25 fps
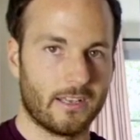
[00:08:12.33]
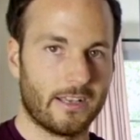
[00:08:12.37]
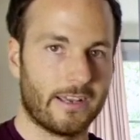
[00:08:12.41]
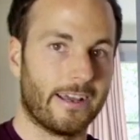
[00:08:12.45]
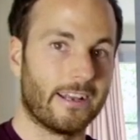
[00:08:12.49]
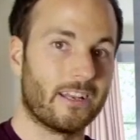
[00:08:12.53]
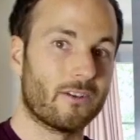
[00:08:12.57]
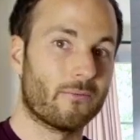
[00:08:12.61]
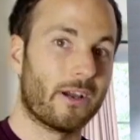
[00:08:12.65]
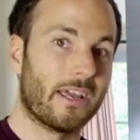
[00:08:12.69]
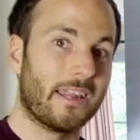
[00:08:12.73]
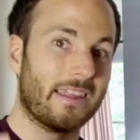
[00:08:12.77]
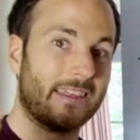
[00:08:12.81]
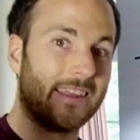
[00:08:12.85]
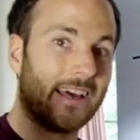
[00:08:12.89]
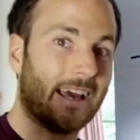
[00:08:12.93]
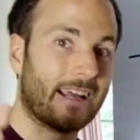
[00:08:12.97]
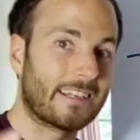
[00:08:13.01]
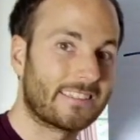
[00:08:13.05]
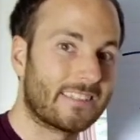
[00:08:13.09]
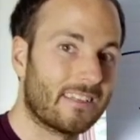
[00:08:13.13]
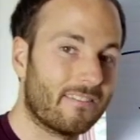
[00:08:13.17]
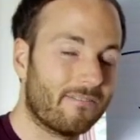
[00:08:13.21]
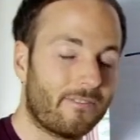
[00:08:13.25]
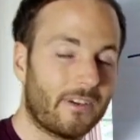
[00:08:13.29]
Anyway,
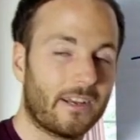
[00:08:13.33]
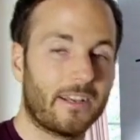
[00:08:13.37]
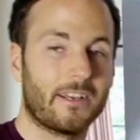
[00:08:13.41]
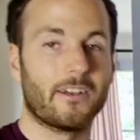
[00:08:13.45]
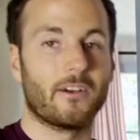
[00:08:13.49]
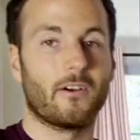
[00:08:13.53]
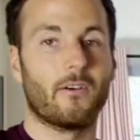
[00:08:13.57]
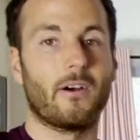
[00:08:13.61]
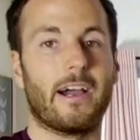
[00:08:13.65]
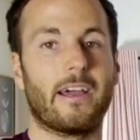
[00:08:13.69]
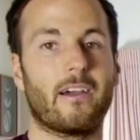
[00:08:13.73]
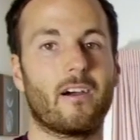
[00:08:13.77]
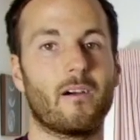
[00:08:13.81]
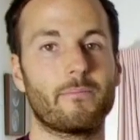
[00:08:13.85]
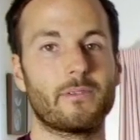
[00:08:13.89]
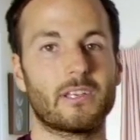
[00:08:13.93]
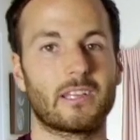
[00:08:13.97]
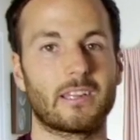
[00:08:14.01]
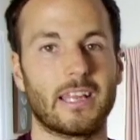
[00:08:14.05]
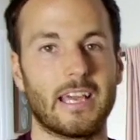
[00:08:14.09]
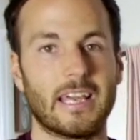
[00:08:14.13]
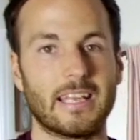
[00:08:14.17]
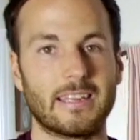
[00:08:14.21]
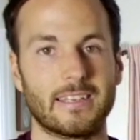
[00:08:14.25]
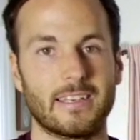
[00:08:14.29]
that's the video. I hope you
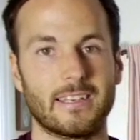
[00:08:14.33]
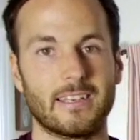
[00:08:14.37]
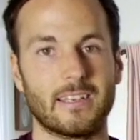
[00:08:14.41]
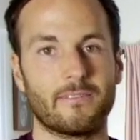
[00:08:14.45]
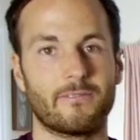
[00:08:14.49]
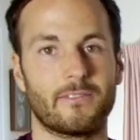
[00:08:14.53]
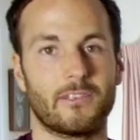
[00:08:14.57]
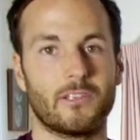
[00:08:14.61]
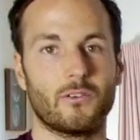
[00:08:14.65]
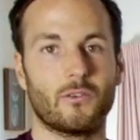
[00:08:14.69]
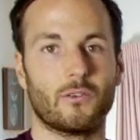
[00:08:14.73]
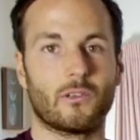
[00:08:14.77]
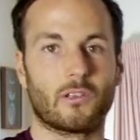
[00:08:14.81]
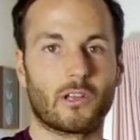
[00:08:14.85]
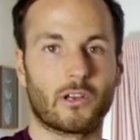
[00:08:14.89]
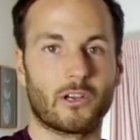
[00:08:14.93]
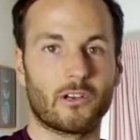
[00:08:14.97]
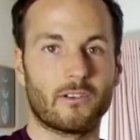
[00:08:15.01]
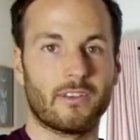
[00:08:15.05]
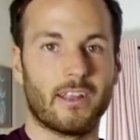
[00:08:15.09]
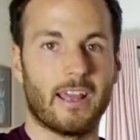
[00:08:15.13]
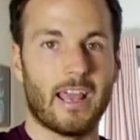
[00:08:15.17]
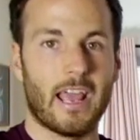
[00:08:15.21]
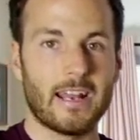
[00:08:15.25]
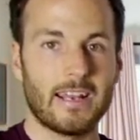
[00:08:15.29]
liked it. If you
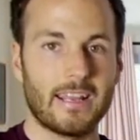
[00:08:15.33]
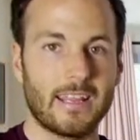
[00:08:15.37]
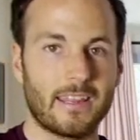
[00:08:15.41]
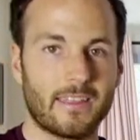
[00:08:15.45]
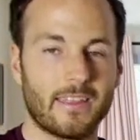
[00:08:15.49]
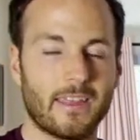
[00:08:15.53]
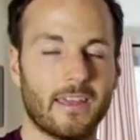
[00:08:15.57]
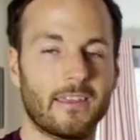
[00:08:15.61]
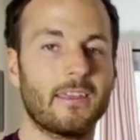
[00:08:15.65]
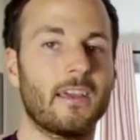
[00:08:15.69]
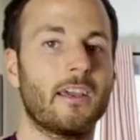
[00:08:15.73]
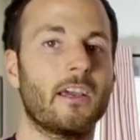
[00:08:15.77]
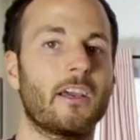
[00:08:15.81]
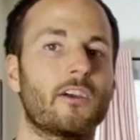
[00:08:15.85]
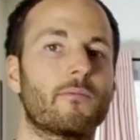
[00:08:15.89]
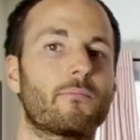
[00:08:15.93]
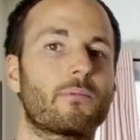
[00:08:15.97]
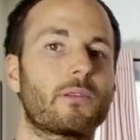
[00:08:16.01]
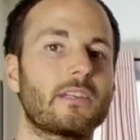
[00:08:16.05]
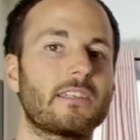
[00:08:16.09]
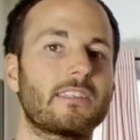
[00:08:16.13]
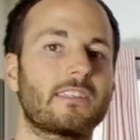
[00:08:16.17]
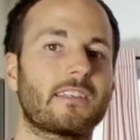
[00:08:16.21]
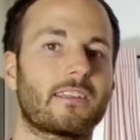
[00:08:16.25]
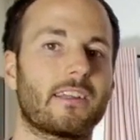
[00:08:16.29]
learned anything,
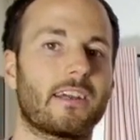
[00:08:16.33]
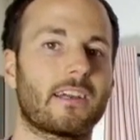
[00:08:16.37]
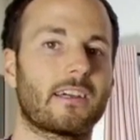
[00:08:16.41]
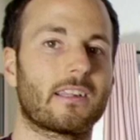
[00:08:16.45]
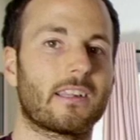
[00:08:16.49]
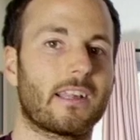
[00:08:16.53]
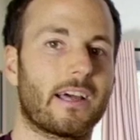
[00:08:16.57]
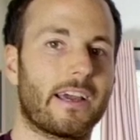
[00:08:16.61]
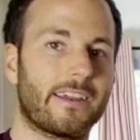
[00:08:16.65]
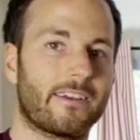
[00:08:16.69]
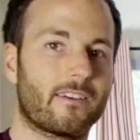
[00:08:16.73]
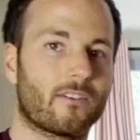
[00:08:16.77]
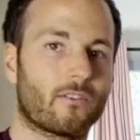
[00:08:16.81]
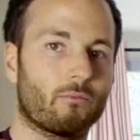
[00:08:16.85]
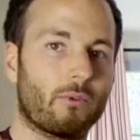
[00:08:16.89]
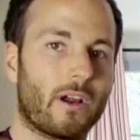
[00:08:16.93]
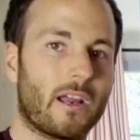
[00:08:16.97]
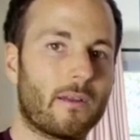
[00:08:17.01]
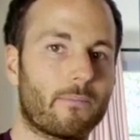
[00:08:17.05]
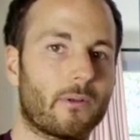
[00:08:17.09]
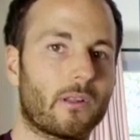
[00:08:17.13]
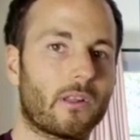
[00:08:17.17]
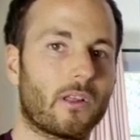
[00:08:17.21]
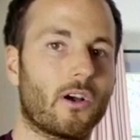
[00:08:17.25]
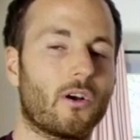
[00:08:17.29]
please click like
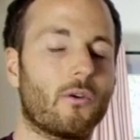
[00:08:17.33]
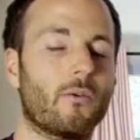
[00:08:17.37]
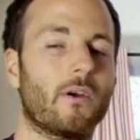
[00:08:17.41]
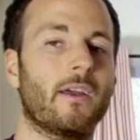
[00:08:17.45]
right below.